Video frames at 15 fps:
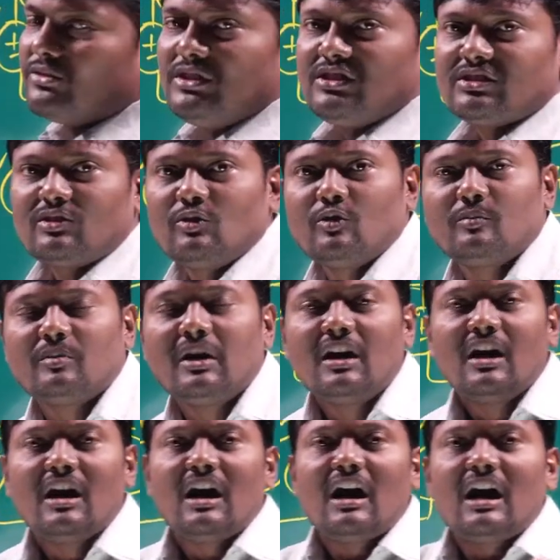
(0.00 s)
to this loop.
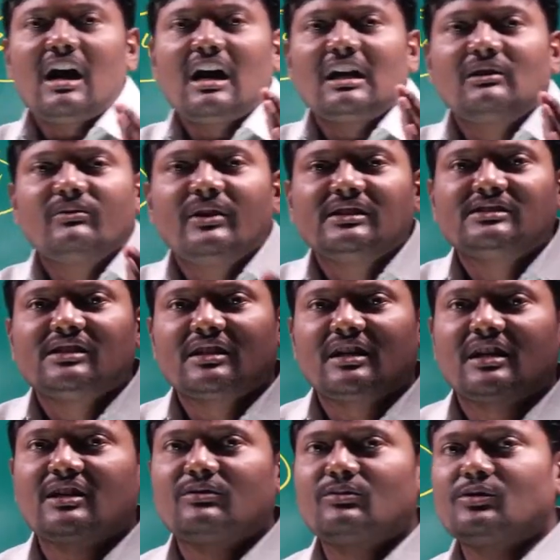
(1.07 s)
Always the current